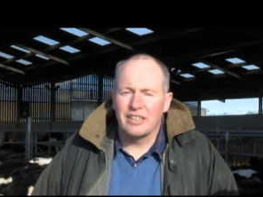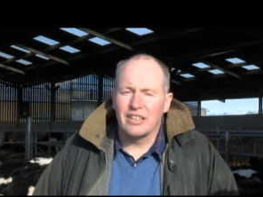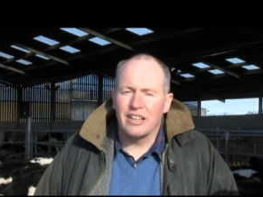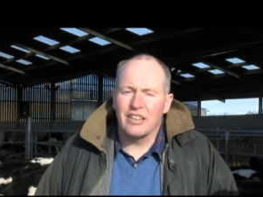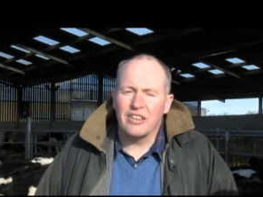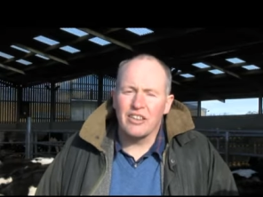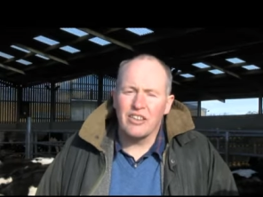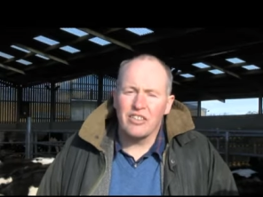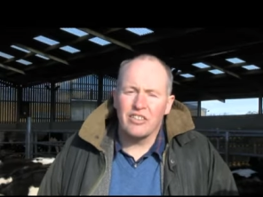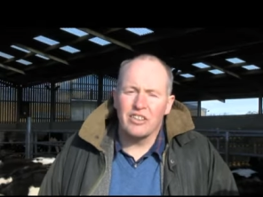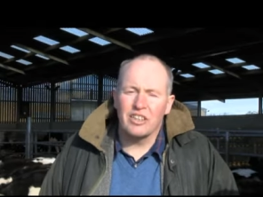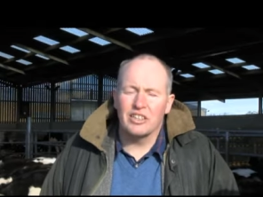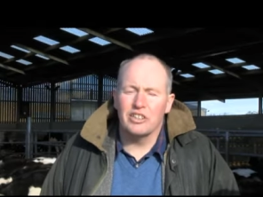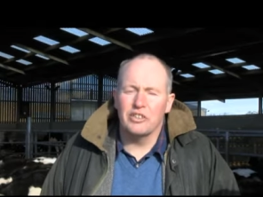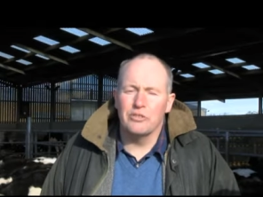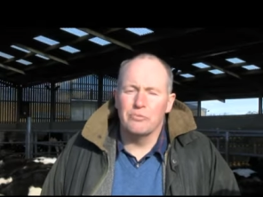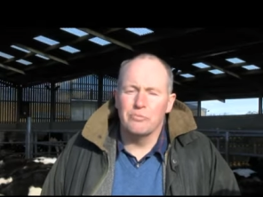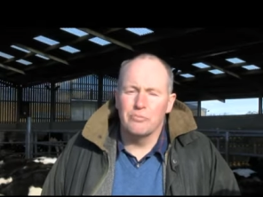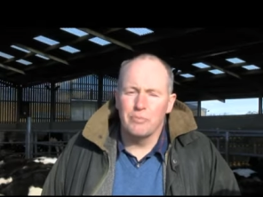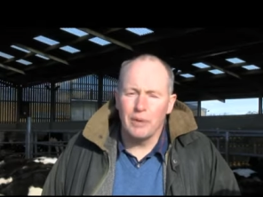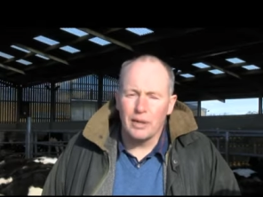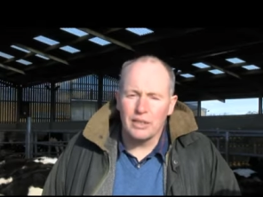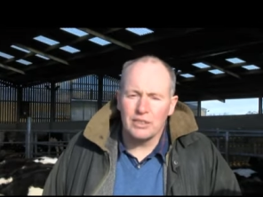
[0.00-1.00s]
another thing
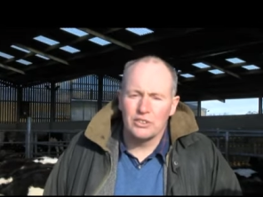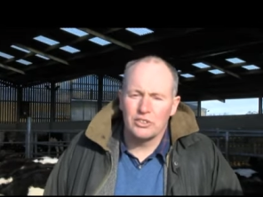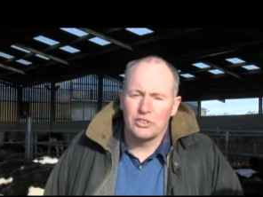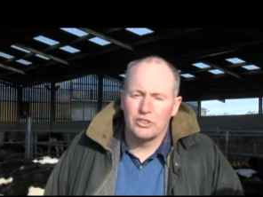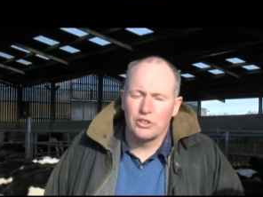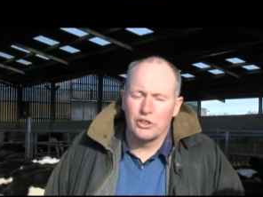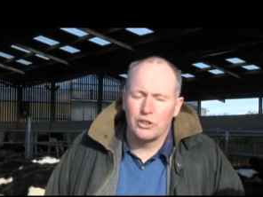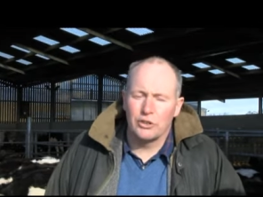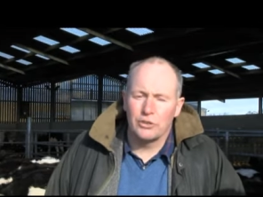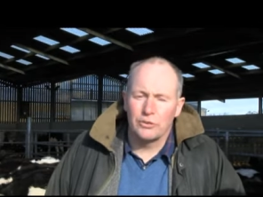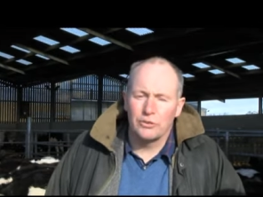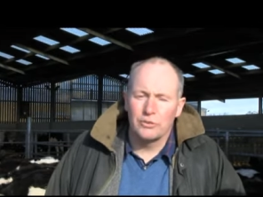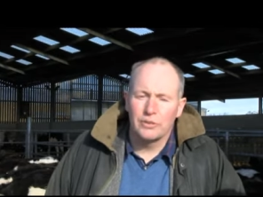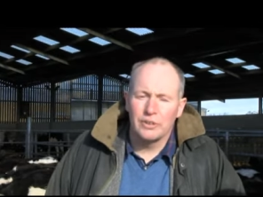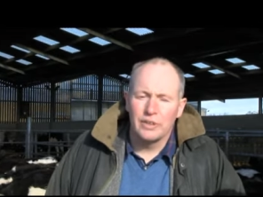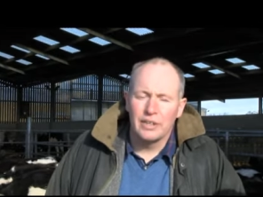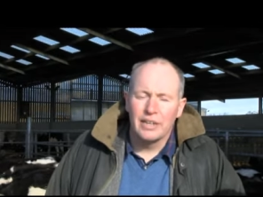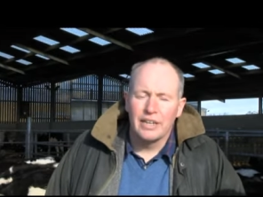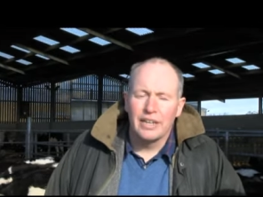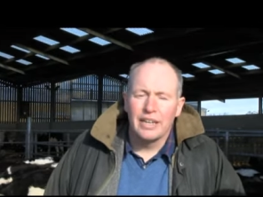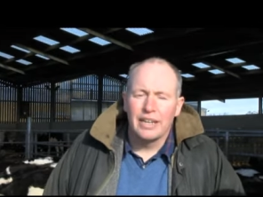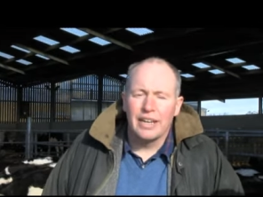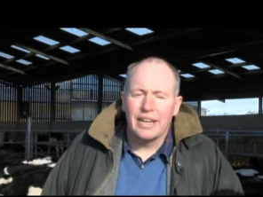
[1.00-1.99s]
you must do
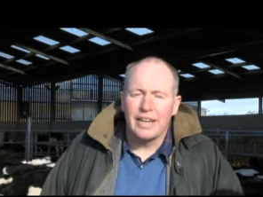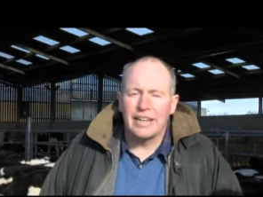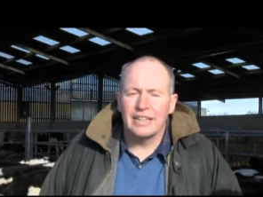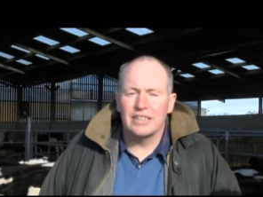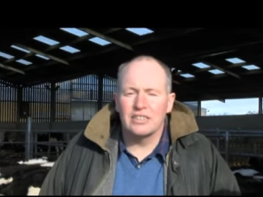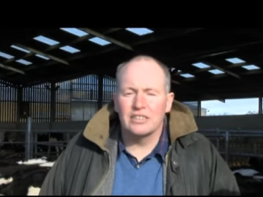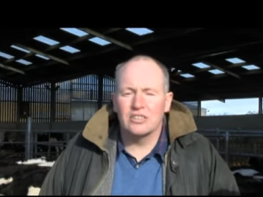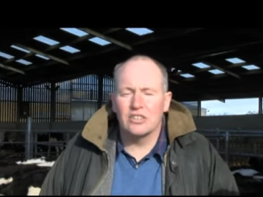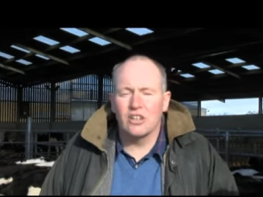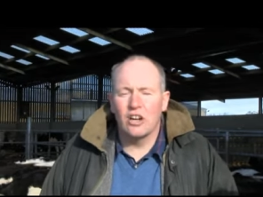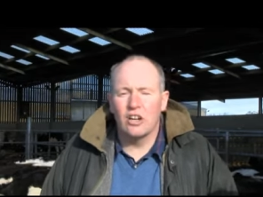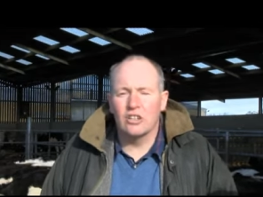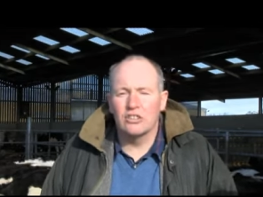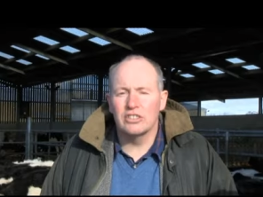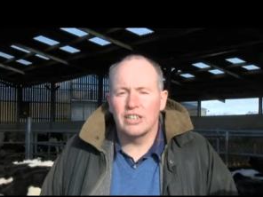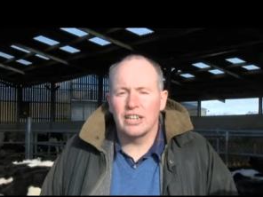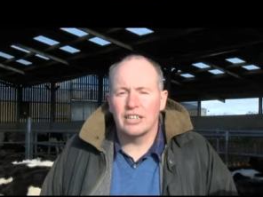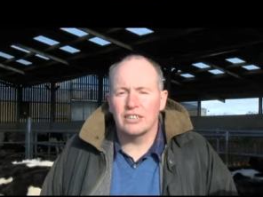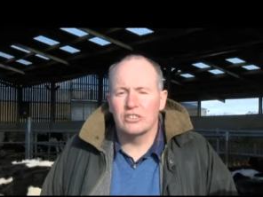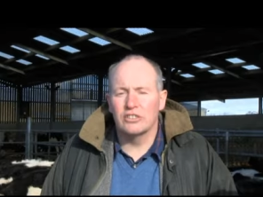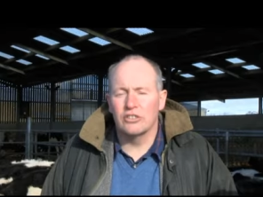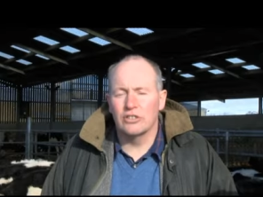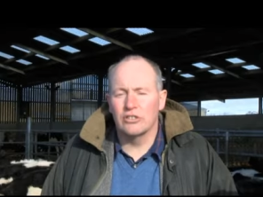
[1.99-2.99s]
is
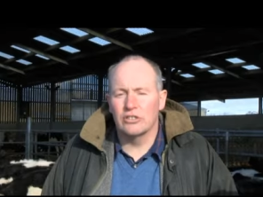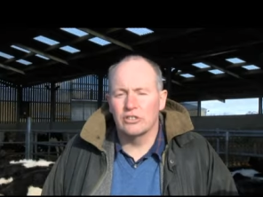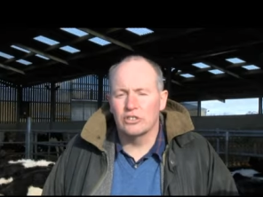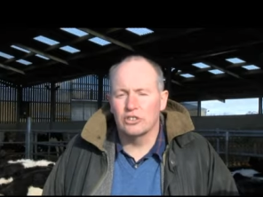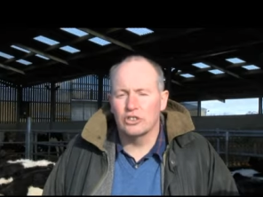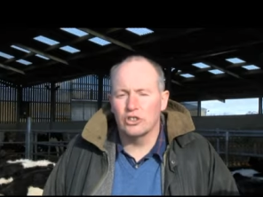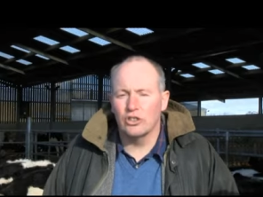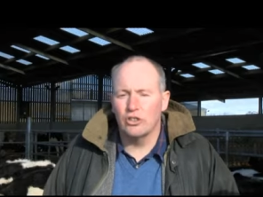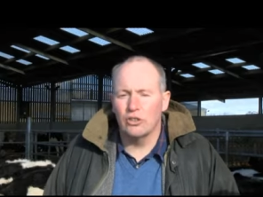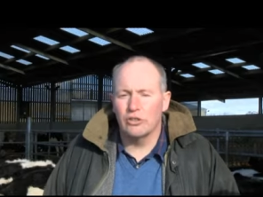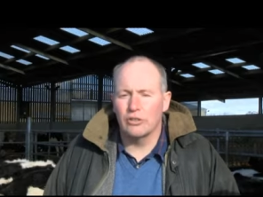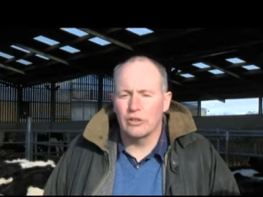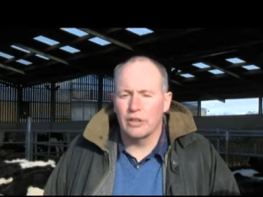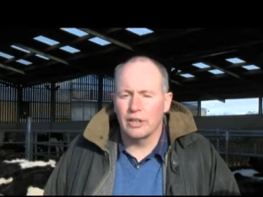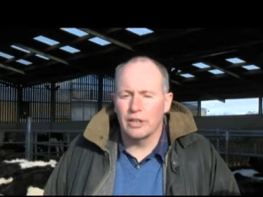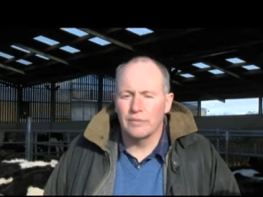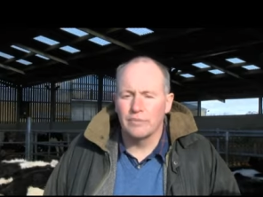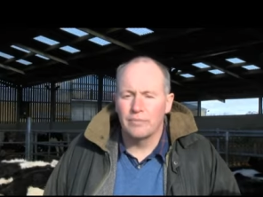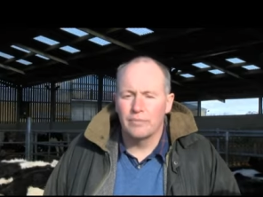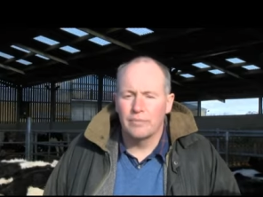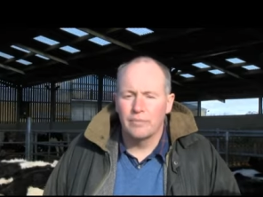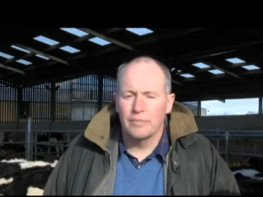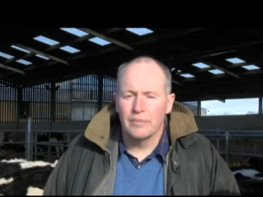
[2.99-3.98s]
contact your insurer